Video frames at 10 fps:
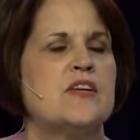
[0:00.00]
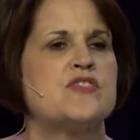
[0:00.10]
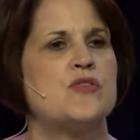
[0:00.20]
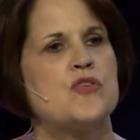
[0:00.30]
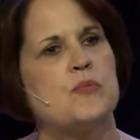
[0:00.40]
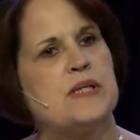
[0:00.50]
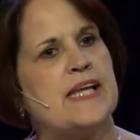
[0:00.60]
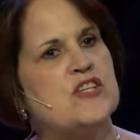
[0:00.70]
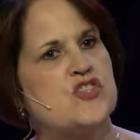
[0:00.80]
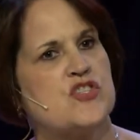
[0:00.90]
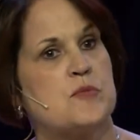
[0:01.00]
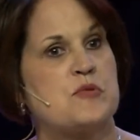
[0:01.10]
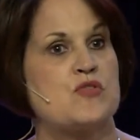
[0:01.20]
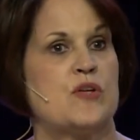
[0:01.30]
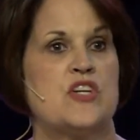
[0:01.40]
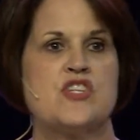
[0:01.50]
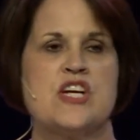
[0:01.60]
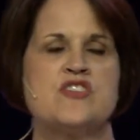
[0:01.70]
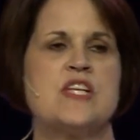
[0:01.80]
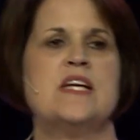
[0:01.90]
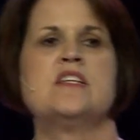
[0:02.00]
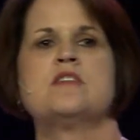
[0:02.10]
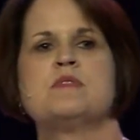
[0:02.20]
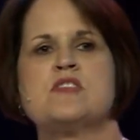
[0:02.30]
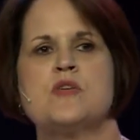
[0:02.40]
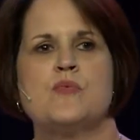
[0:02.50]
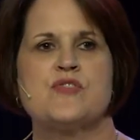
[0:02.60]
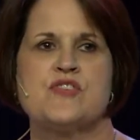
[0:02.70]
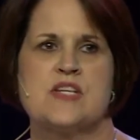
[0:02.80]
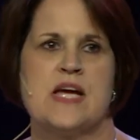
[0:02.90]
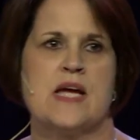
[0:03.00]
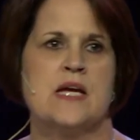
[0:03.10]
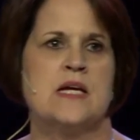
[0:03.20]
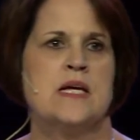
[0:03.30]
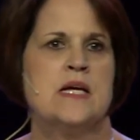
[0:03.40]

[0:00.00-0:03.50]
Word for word: And so their relationship is going to change. The intimacy will stay.